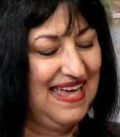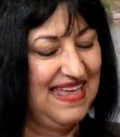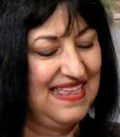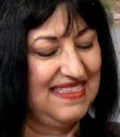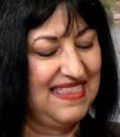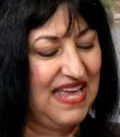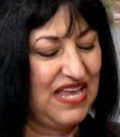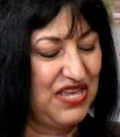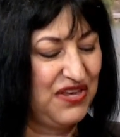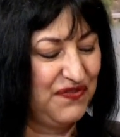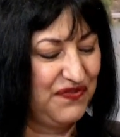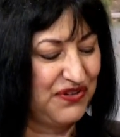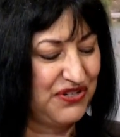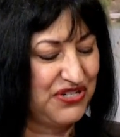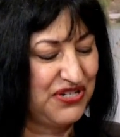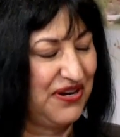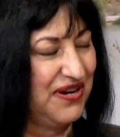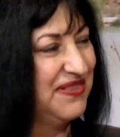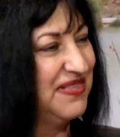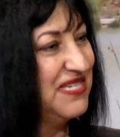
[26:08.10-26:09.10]
Thank you for
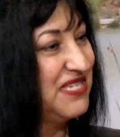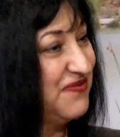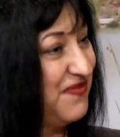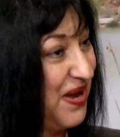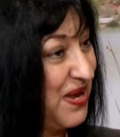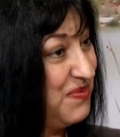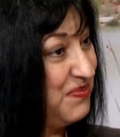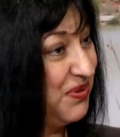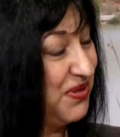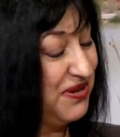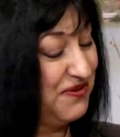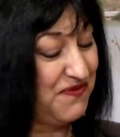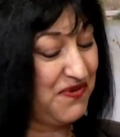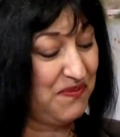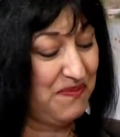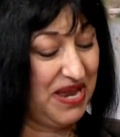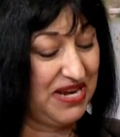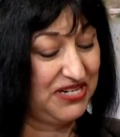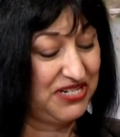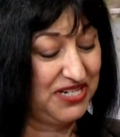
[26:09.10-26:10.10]
sharing this valuable
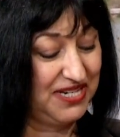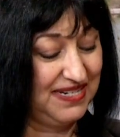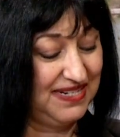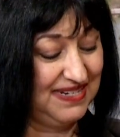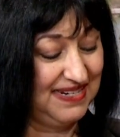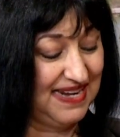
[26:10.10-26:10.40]
information,